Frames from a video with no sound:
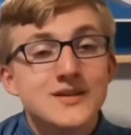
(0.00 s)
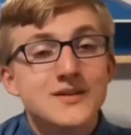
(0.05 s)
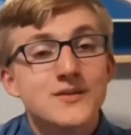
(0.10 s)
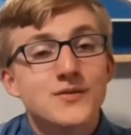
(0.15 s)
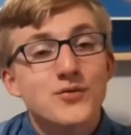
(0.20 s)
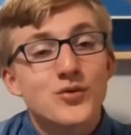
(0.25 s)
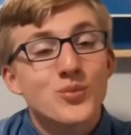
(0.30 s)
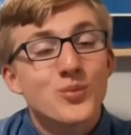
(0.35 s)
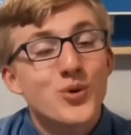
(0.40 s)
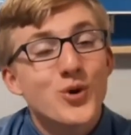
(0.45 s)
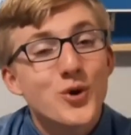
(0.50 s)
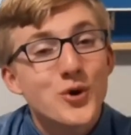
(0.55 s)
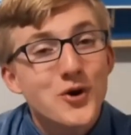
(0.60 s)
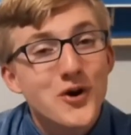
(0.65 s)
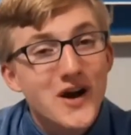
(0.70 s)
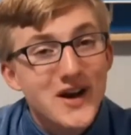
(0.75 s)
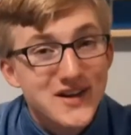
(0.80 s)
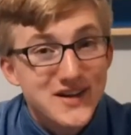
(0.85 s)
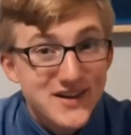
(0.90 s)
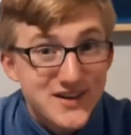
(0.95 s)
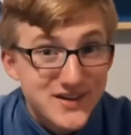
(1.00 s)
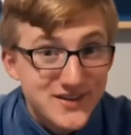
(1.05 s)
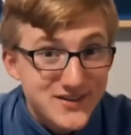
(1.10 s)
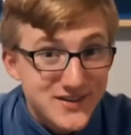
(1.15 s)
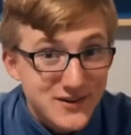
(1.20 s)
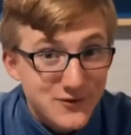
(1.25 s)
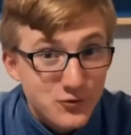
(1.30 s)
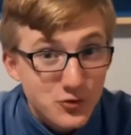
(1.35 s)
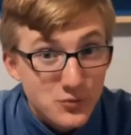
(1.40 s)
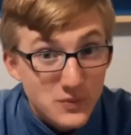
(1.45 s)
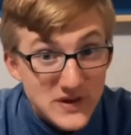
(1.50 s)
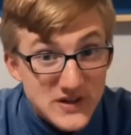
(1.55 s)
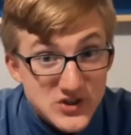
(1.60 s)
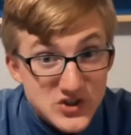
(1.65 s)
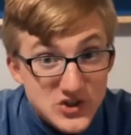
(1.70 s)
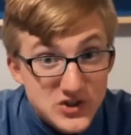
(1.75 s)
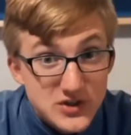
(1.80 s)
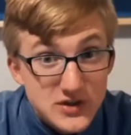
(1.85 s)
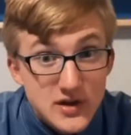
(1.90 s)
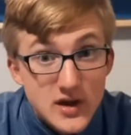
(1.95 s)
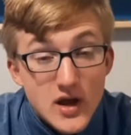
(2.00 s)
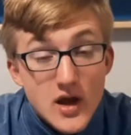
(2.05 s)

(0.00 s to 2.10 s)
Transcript: for more ideas and information